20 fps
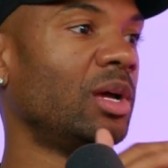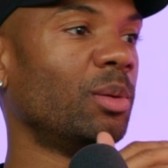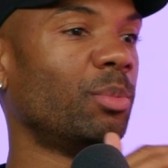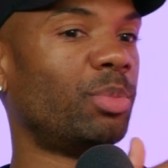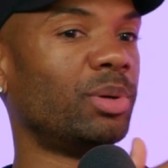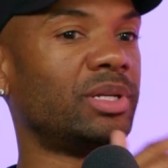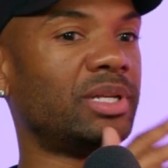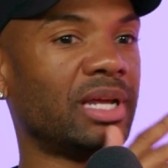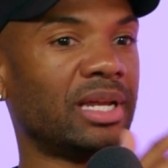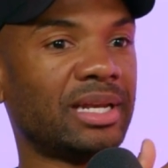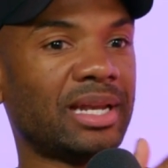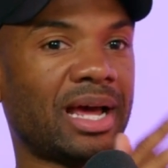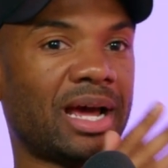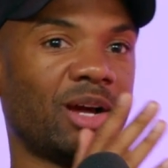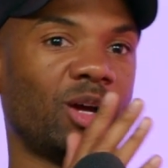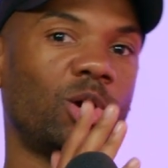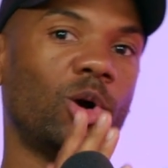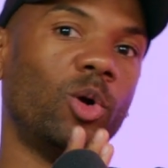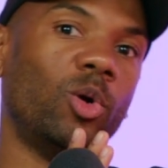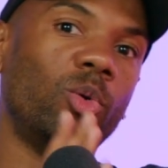But they're not
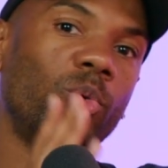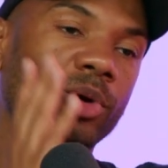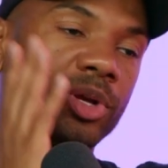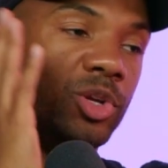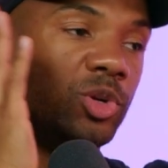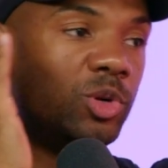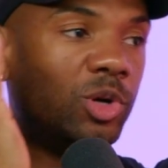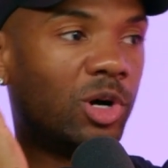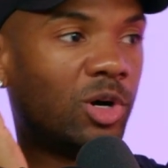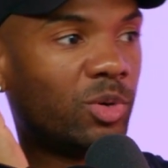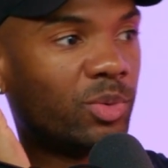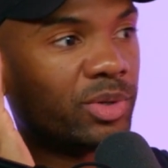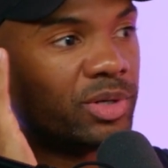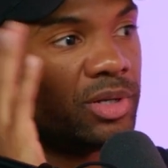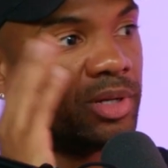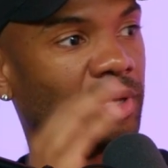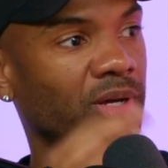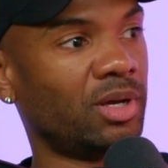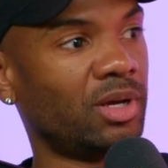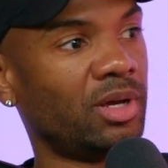going where you
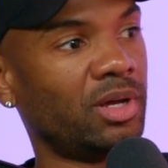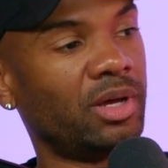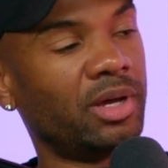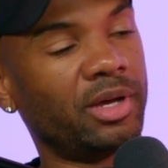going.